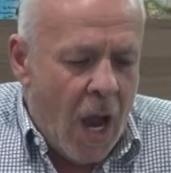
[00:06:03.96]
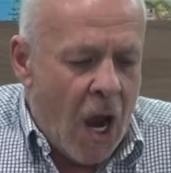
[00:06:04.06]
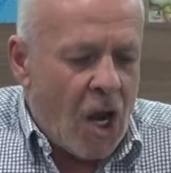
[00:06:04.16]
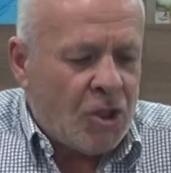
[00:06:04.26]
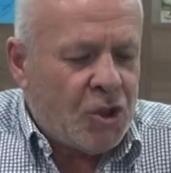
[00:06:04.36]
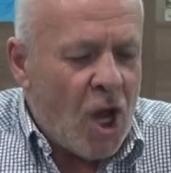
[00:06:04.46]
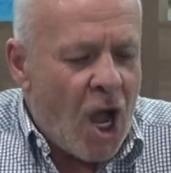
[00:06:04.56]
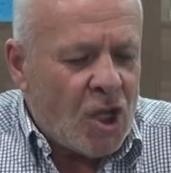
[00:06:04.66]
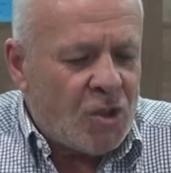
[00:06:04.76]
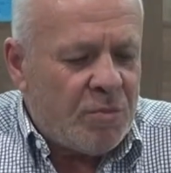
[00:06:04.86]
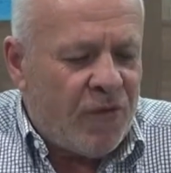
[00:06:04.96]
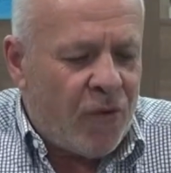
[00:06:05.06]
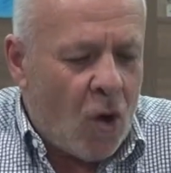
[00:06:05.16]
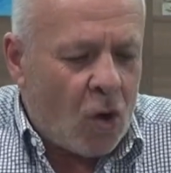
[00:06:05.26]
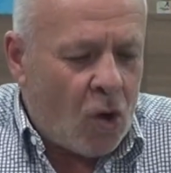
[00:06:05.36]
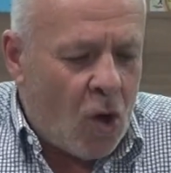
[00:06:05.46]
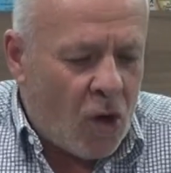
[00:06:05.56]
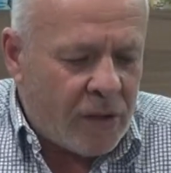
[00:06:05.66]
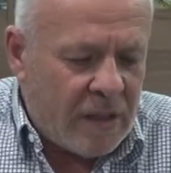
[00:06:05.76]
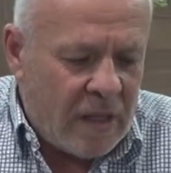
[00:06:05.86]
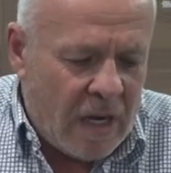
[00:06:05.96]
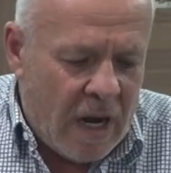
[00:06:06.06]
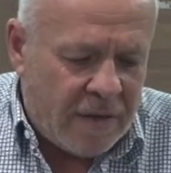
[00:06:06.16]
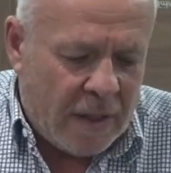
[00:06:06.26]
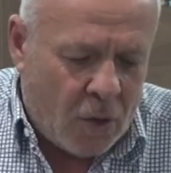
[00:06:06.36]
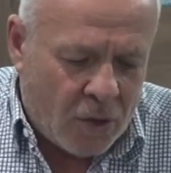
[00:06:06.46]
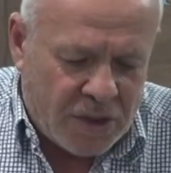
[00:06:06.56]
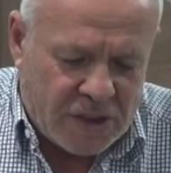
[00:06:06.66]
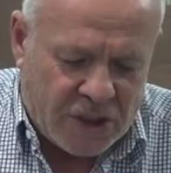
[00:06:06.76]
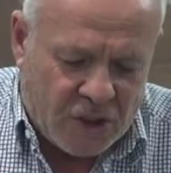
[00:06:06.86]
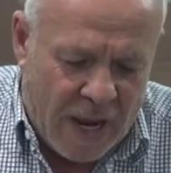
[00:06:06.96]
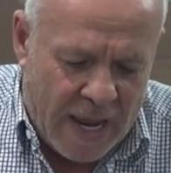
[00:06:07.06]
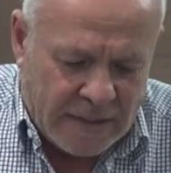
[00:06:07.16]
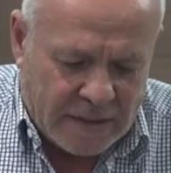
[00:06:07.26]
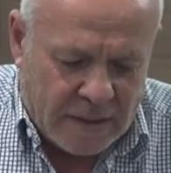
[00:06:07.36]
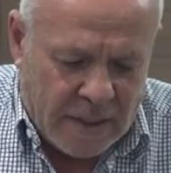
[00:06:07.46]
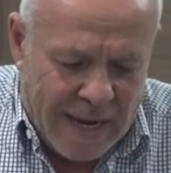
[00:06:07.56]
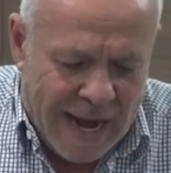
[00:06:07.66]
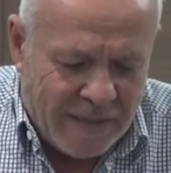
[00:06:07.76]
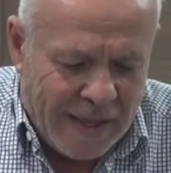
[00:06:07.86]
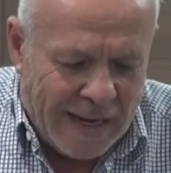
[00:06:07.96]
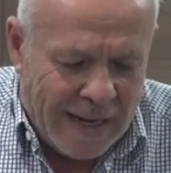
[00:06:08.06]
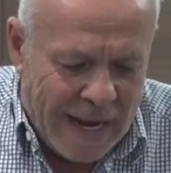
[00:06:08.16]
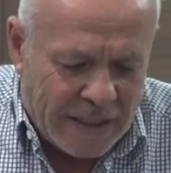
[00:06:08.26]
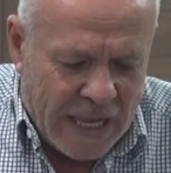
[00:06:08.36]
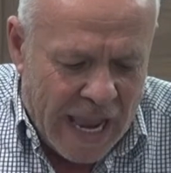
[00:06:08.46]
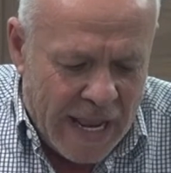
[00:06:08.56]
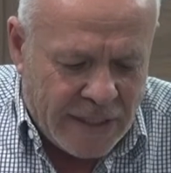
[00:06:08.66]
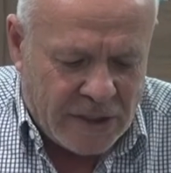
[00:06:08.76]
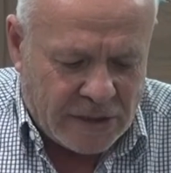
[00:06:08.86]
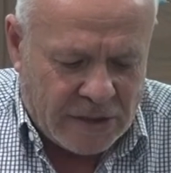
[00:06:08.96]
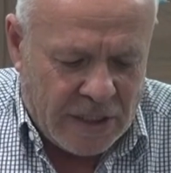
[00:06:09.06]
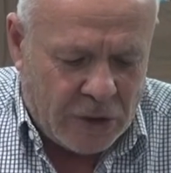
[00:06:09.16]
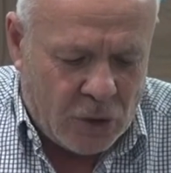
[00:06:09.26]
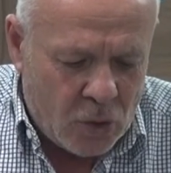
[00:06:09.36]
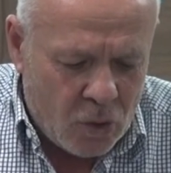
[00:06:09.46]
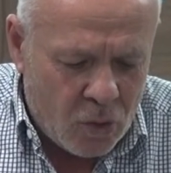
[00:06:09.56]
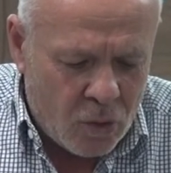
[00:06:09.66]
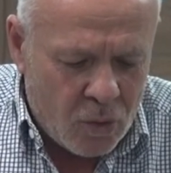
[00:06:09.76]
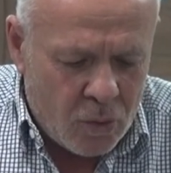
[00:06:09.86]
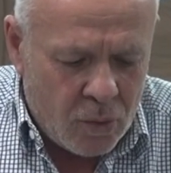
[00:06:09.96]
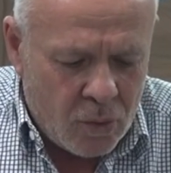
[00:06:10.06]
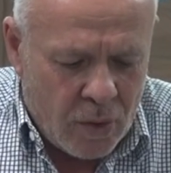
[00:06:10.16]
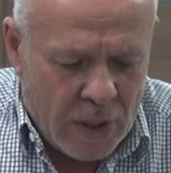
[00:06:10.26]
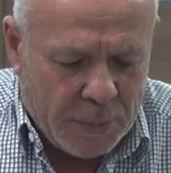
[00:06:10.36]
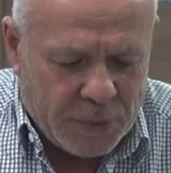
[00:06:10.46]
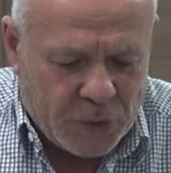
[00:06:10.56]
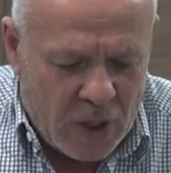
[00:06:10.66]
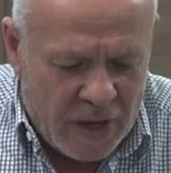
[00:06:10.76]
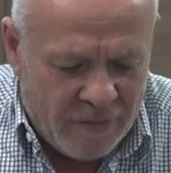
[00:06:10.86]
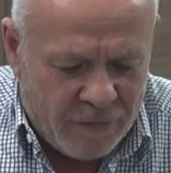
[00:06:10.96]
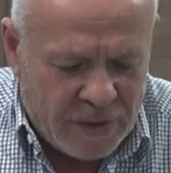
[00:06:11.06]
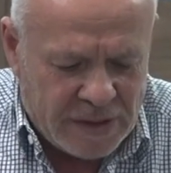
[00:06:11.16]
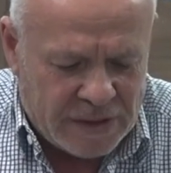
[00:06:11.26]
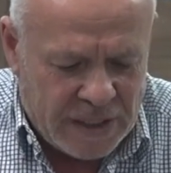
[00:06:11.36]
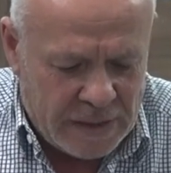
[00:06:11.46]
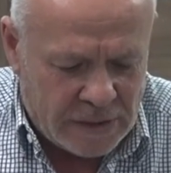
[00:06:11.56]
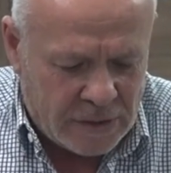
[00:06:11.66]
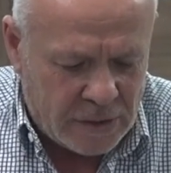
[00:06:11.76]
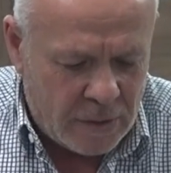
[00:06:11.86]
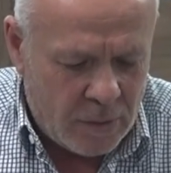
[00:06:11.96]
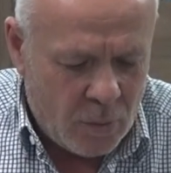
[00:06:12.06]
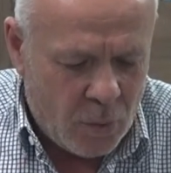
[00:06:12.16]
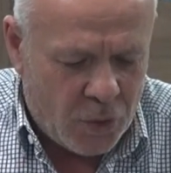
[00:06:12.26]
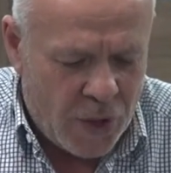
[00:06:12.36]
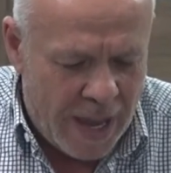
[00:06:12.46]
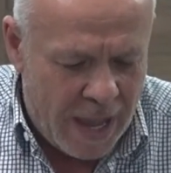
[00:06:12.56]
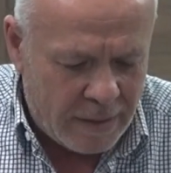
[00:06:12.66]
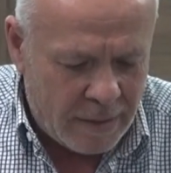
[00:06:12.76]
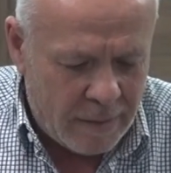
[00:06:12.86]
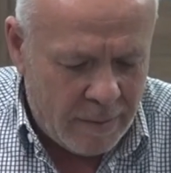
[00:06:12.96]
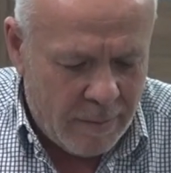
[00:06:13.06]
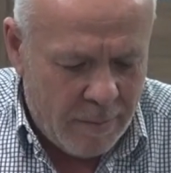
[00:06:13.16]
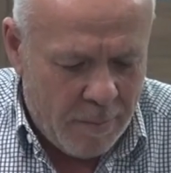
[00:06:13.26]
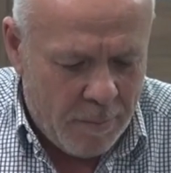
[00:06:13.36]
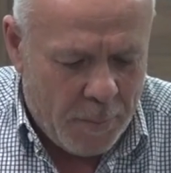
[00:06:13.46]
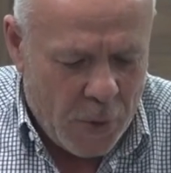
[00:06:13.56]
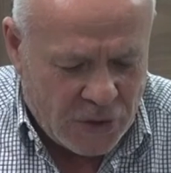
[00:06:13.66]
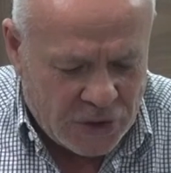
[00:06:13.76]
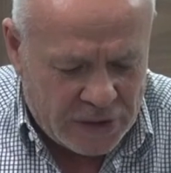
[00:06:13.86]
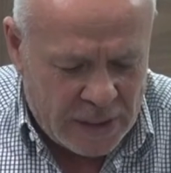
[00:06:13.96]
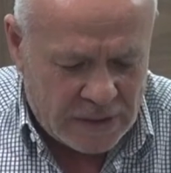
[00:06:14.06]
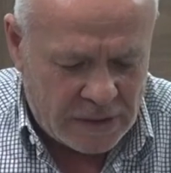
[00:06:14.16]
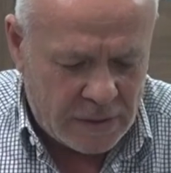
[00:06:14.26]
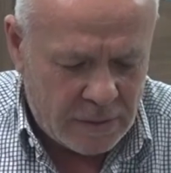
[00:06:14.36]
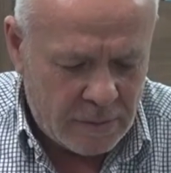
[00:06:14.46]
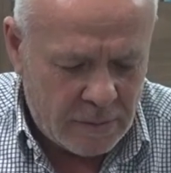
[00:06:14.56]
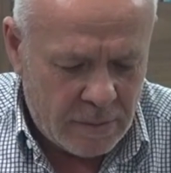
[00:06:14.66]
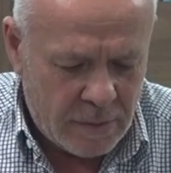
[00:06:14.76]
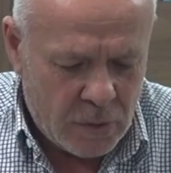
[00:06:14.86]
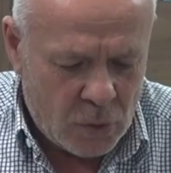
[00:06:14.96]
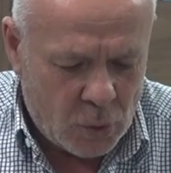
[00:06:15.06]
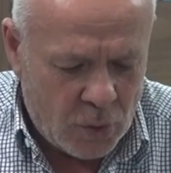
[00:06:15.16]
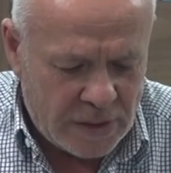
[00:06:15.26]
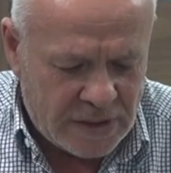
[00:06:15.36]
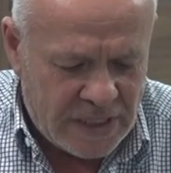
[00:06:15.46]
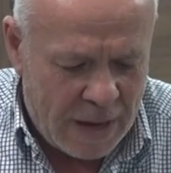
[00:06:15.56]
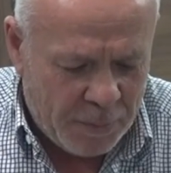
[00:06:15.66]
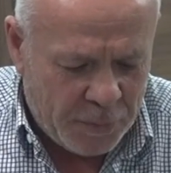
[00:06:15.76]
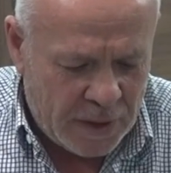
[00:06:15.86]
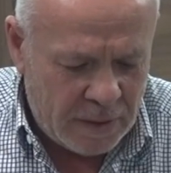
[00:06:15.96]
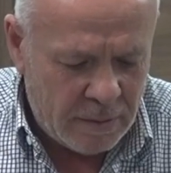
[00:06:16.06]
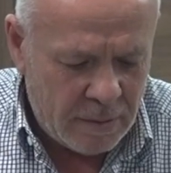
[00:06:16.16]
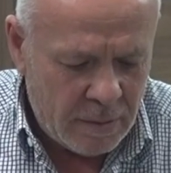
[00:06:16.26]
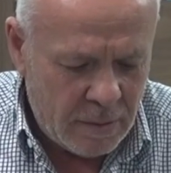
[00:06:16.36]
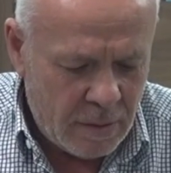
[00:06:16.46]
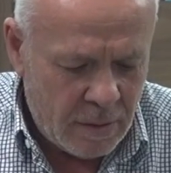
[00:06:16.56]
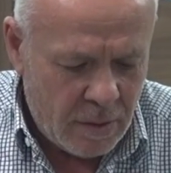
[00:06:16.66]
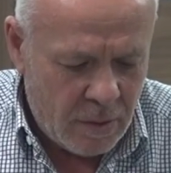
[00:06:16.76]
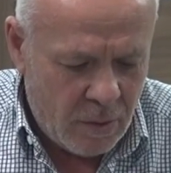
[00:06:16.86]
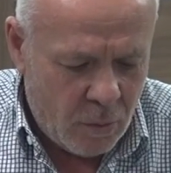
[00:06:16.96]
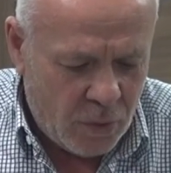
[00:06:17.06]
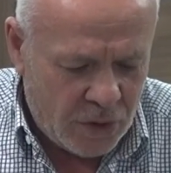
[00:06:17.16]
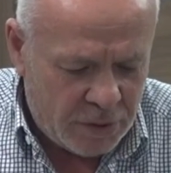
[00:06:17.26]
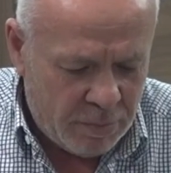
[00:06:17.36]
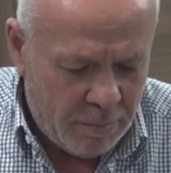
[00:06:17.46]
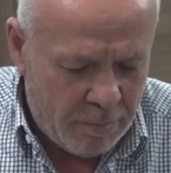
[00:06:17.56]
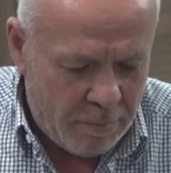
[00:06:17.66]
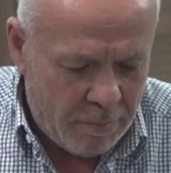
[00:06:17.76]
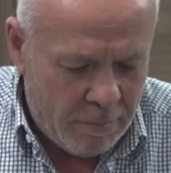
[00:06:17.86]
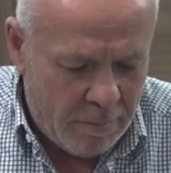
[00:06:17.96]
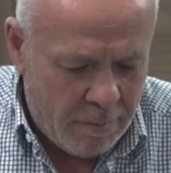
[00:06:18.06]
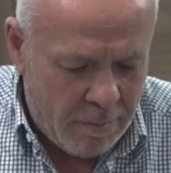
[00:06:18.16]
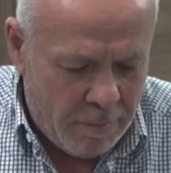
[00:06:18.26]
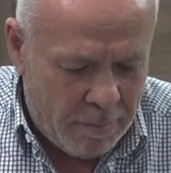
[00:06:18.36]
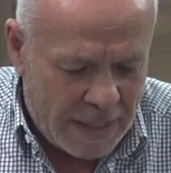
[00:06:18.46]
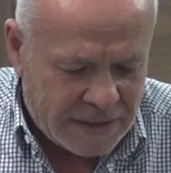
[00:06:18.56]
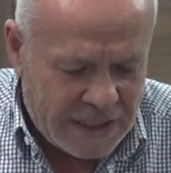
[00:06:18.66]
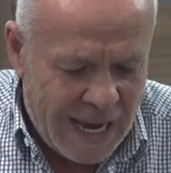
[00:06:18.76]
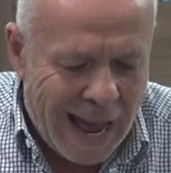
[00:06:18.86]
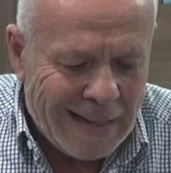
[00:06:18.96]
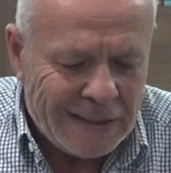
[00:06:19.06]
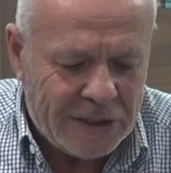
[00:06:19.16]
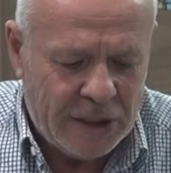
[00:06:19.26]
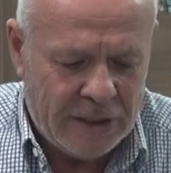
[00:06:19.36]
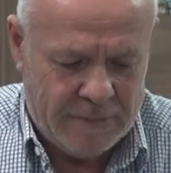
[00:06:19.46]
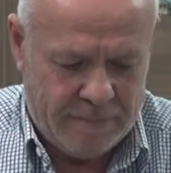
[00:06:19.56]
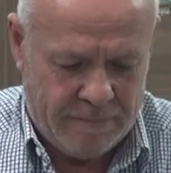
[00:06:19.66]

I charge before God and the Lord Jesus Christ and the elect angels that you observe these things without prejudice doing something with partiality.